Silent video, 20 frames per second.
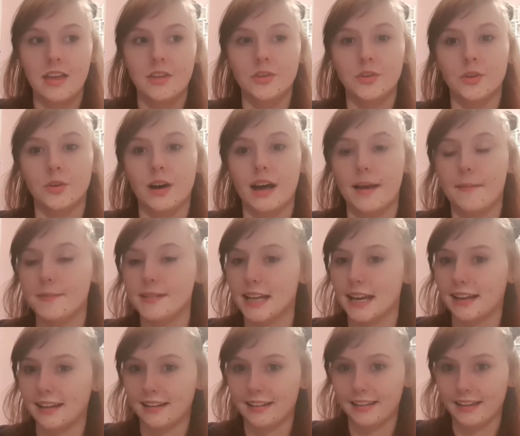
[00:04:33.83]
so I'm
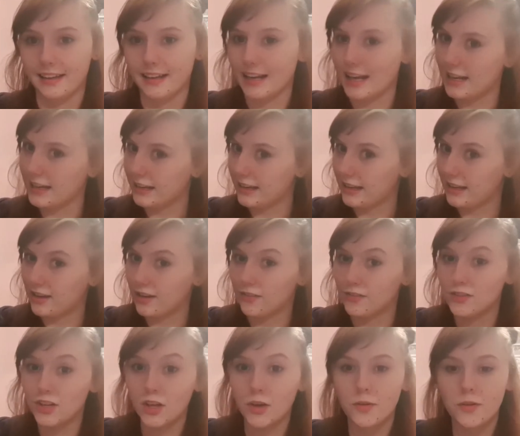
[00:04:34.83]
technically an auntie
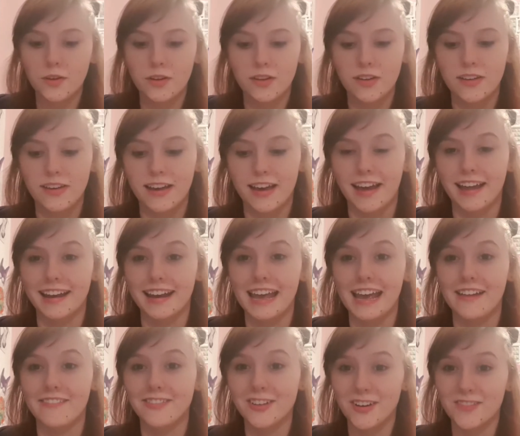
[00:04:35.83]
of 2, and I
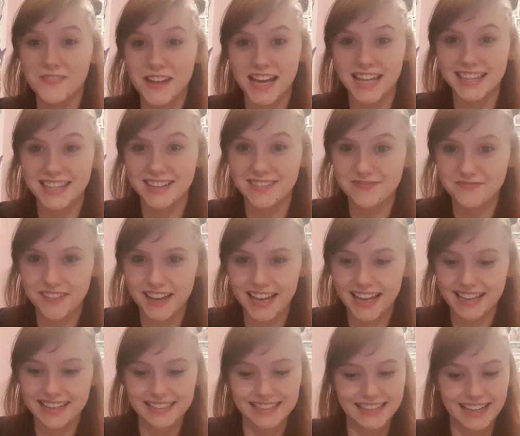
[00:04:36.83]
have not met them,
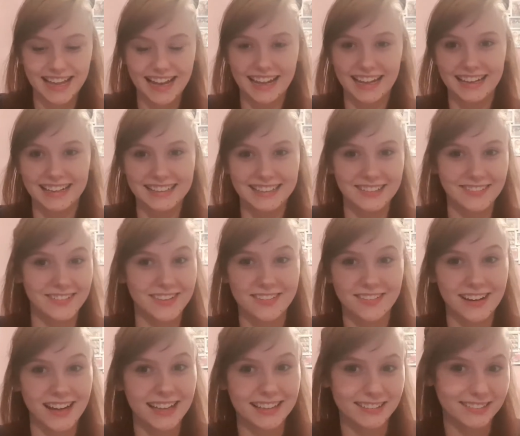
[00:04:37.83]
and they're like 2 or
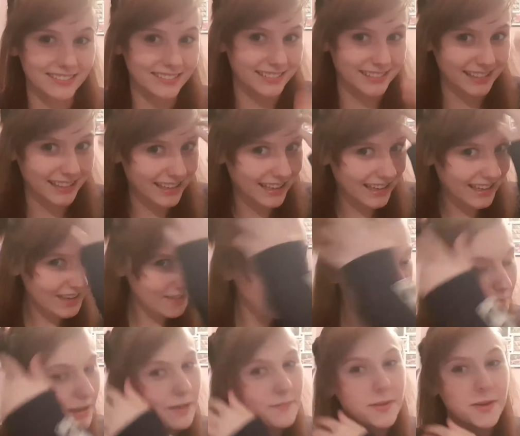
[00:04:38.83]
3 years old,
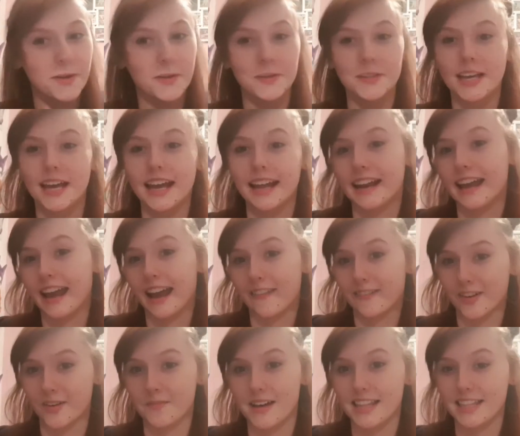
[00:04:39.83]
maybe older, and I have
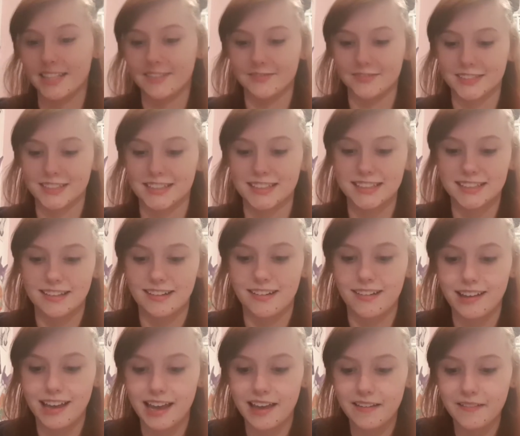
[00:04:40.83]
not met them.
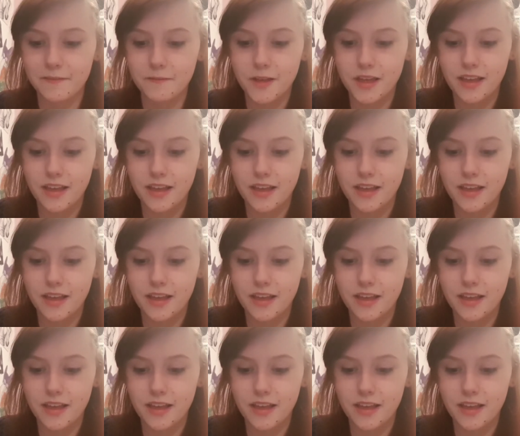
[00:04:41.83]
So yeah.